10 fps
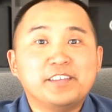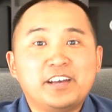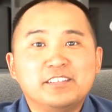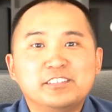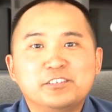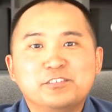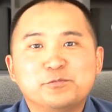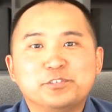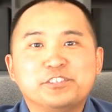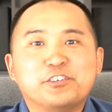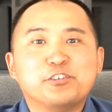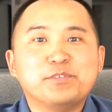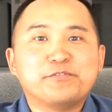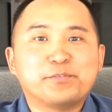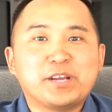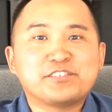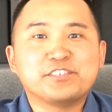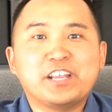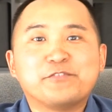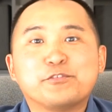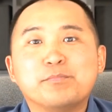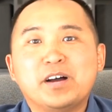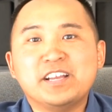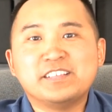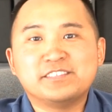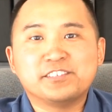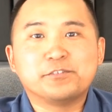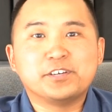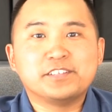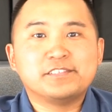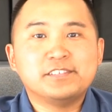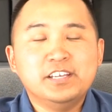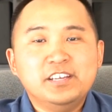That alone will deter me from actually ever buying cigarettes.